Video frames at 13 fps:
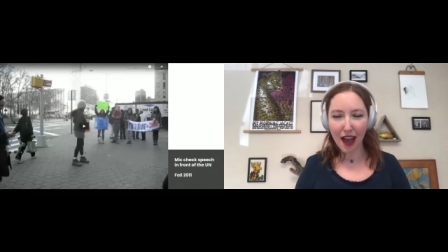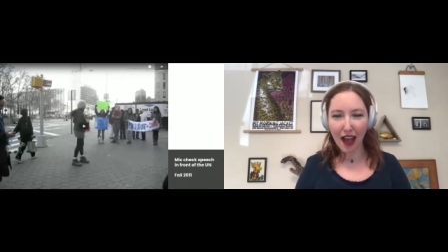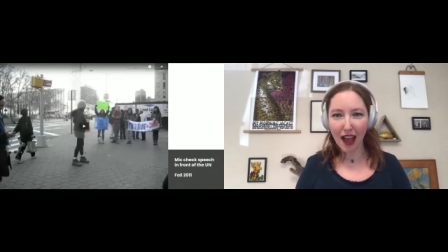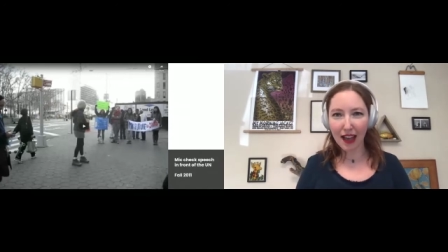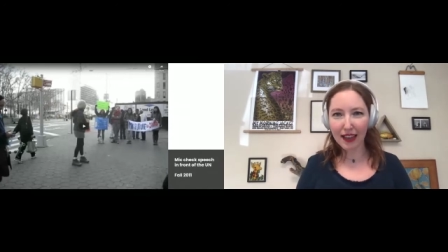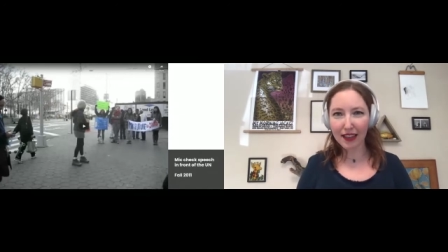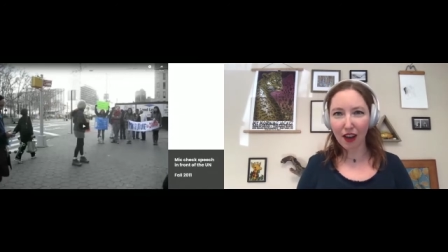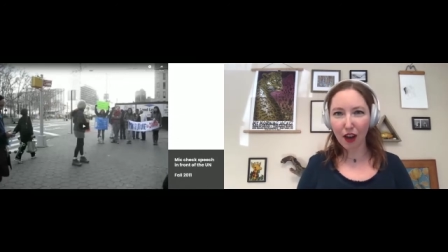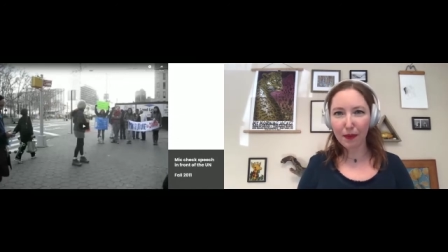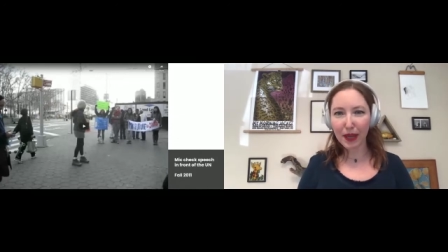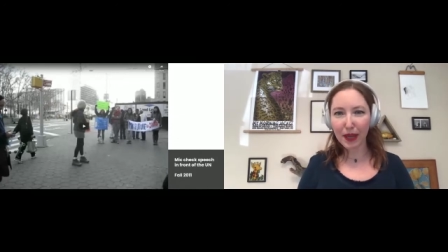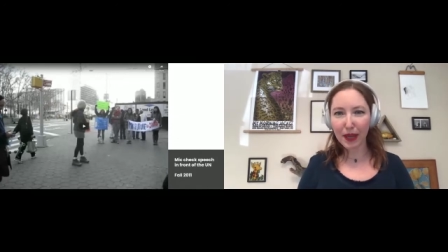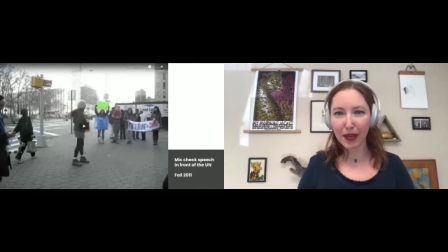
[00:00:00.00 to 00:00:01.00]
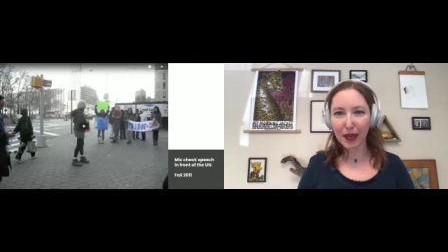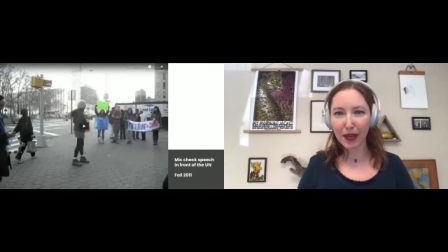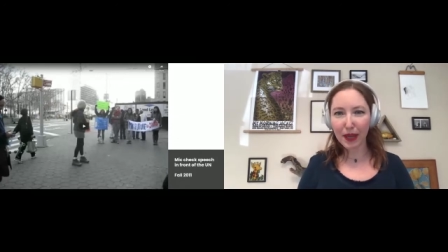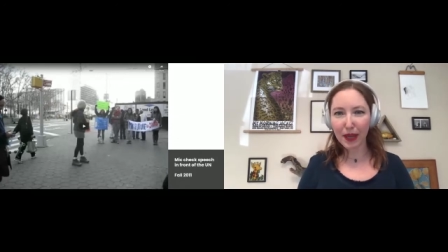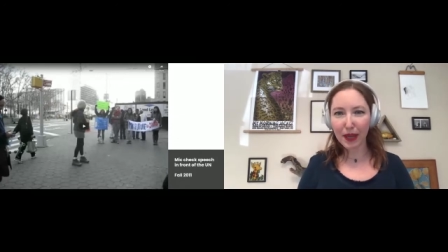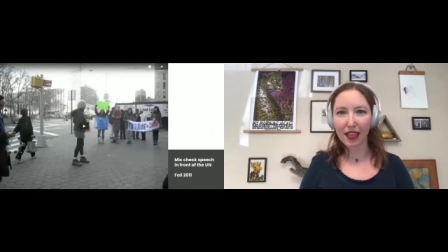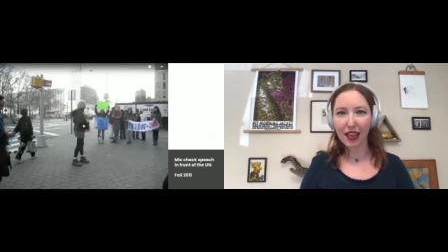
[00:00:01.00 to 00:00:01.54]
And I'll be
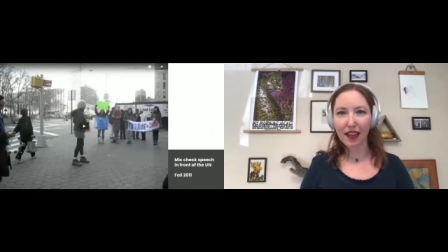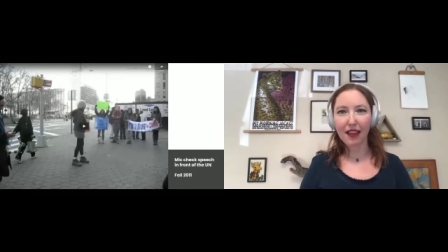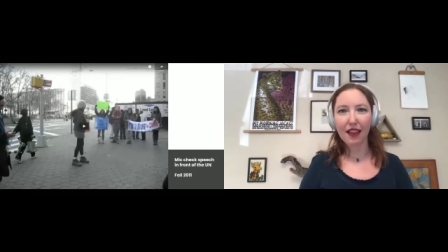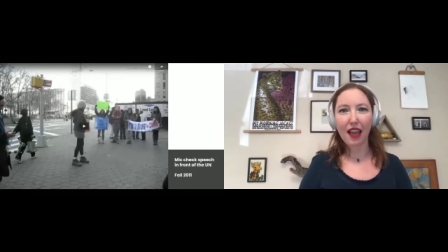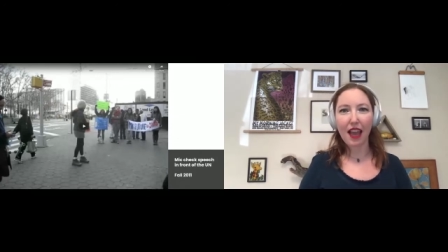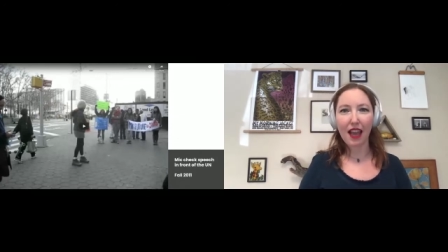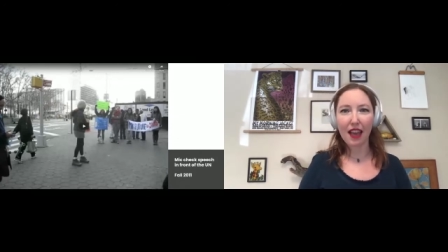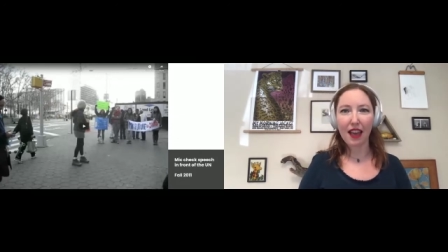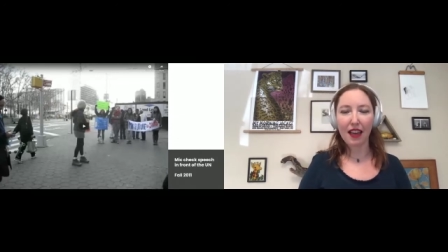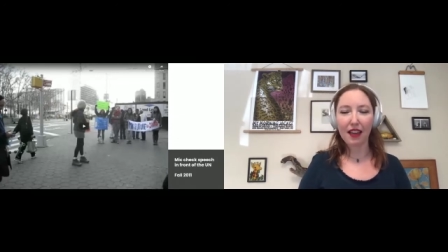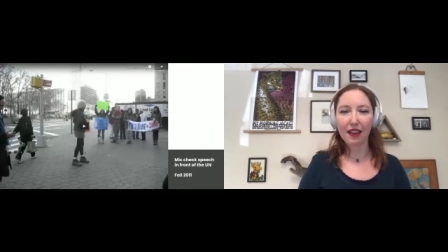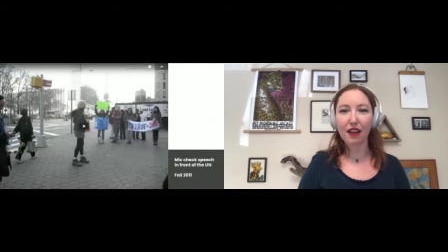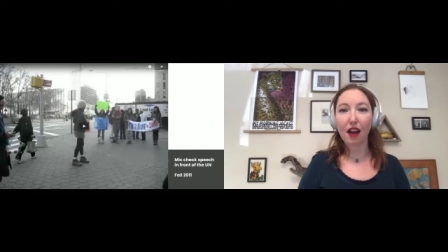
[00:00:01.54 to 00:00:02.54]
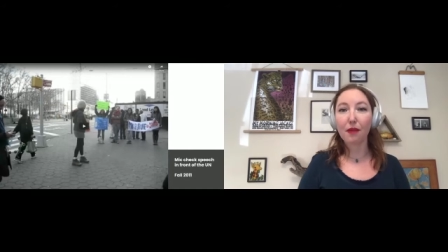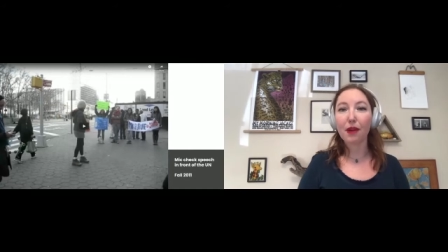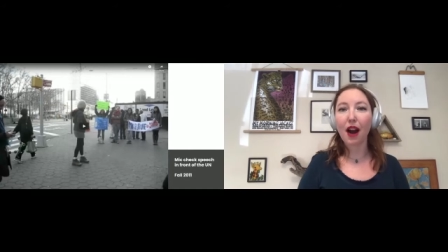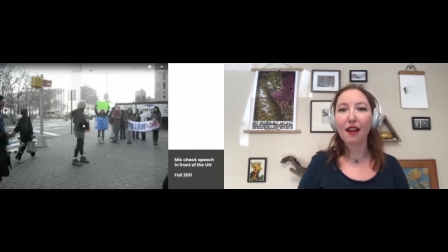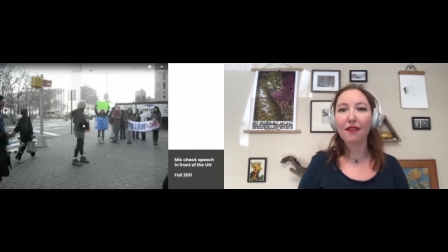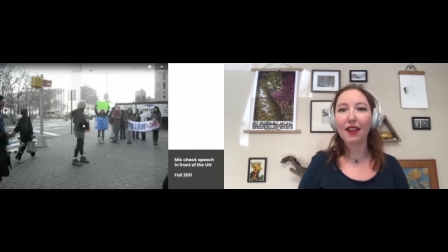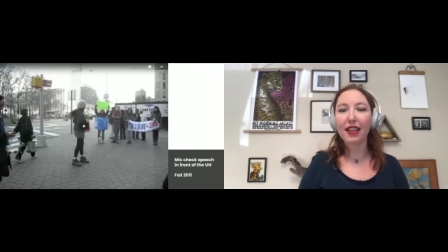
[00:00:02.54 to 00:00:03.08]
introducing a
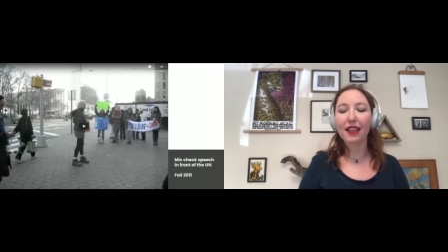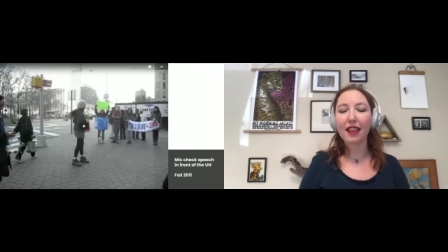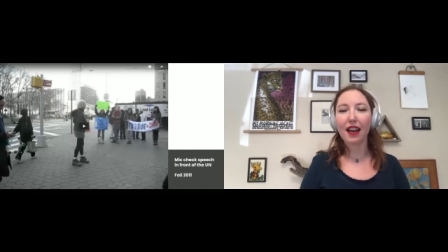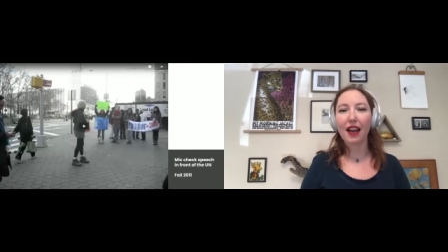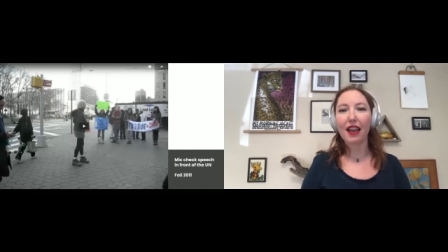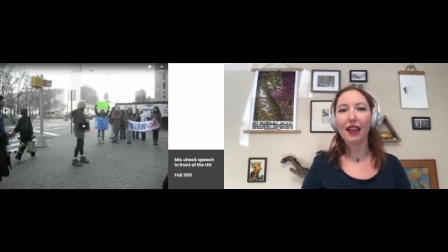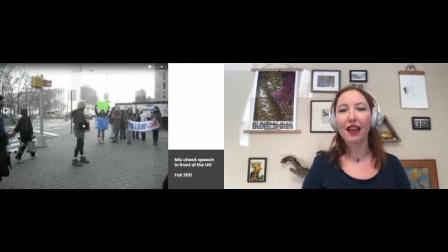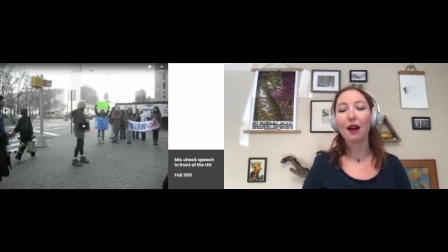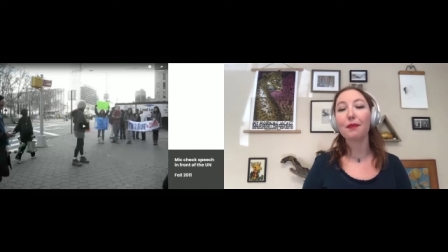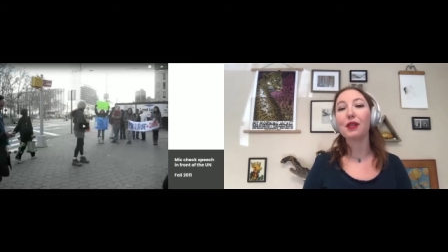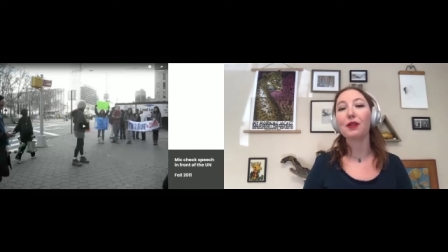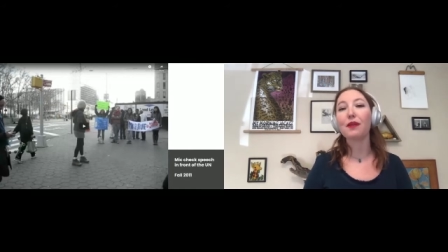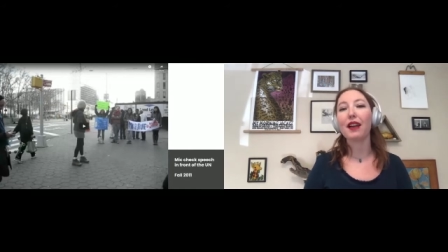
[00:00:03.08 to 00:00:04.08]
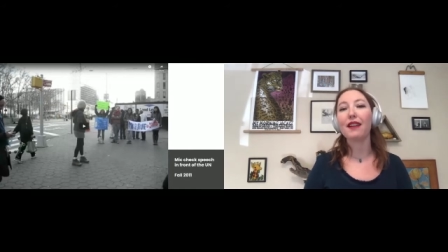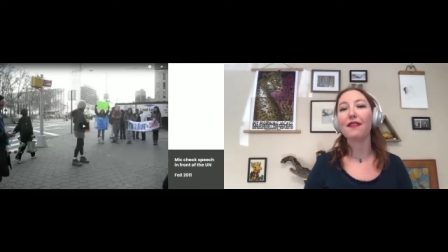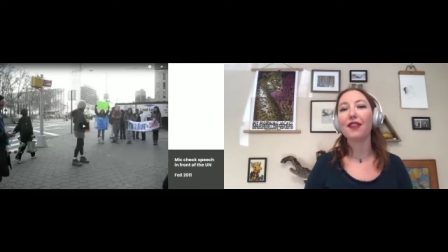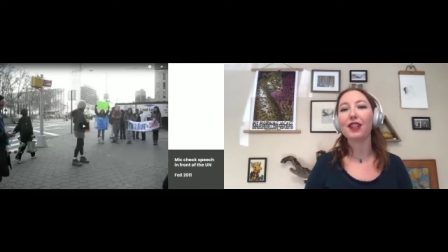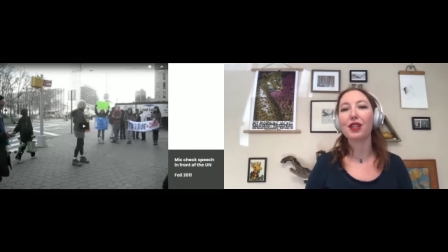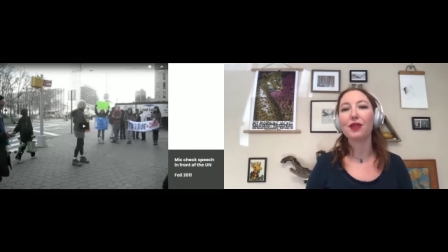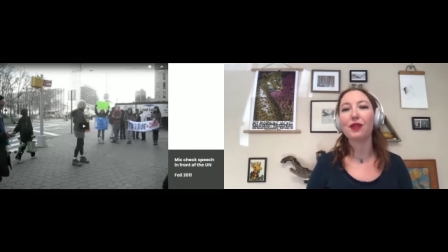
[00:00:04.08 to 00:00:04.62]
nonprofit that I helped to run
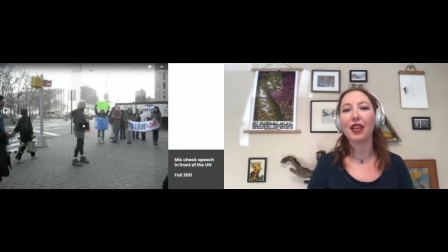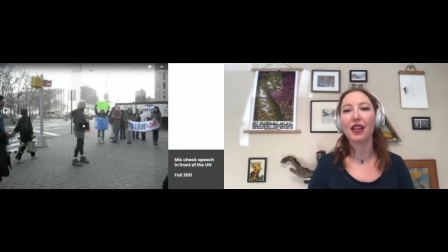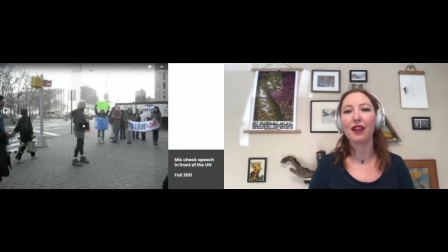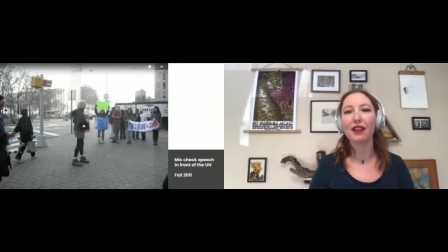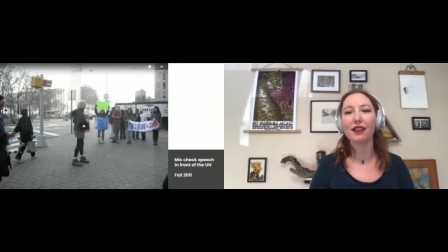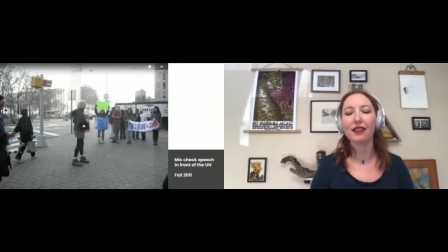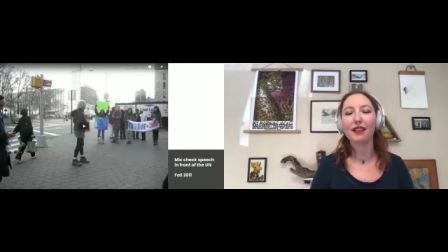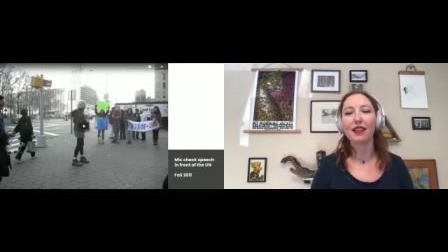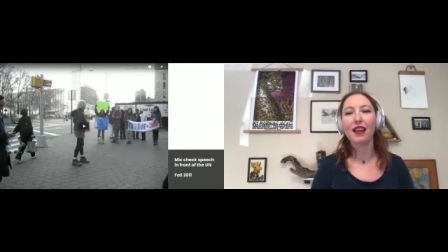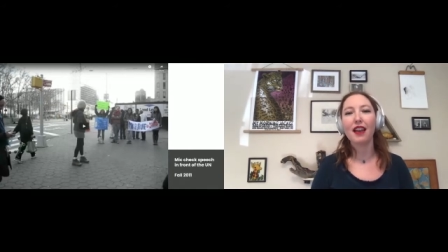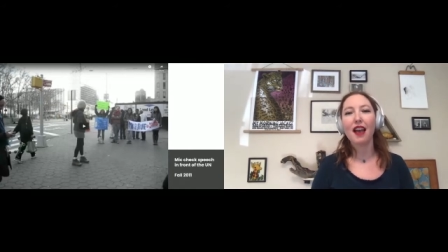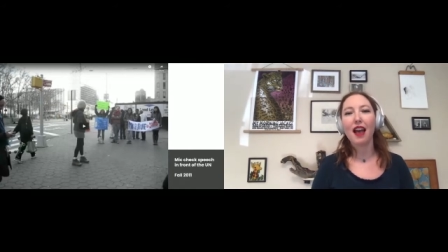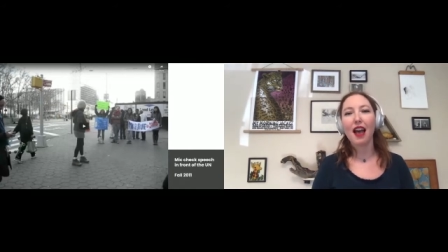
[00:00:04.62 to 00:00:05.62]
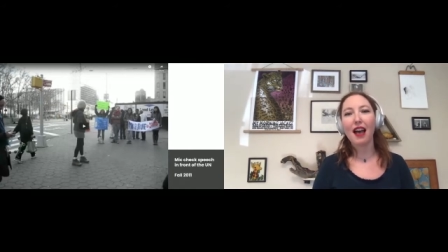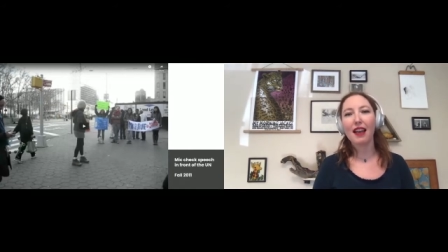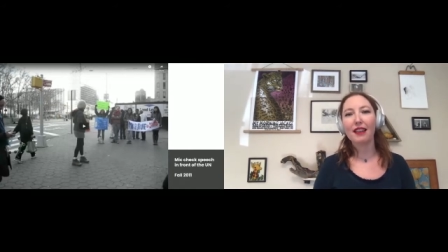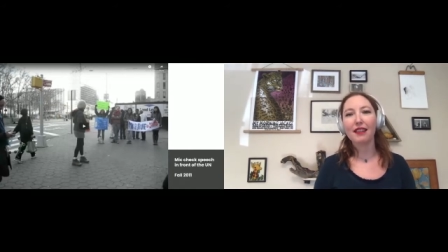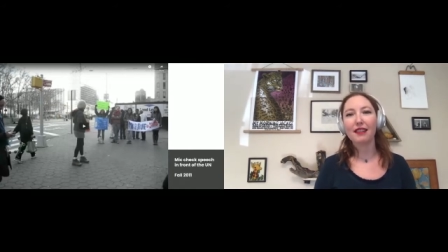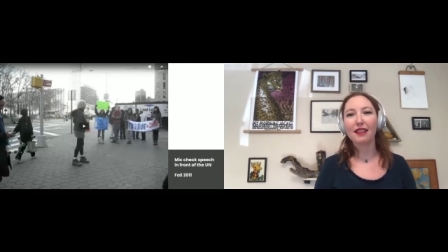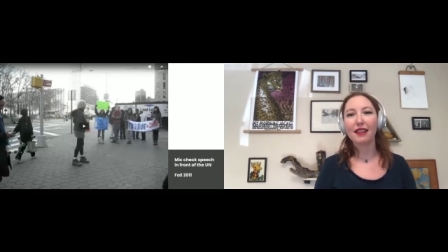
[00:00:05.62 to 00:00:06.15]
for 2 years,
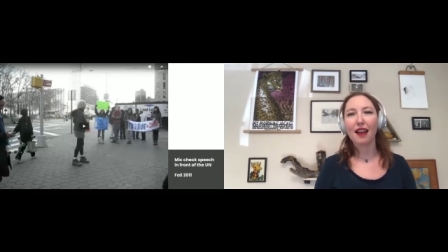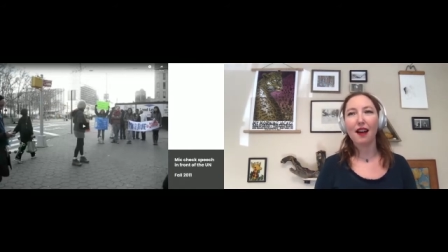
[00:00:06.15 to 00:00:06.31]
and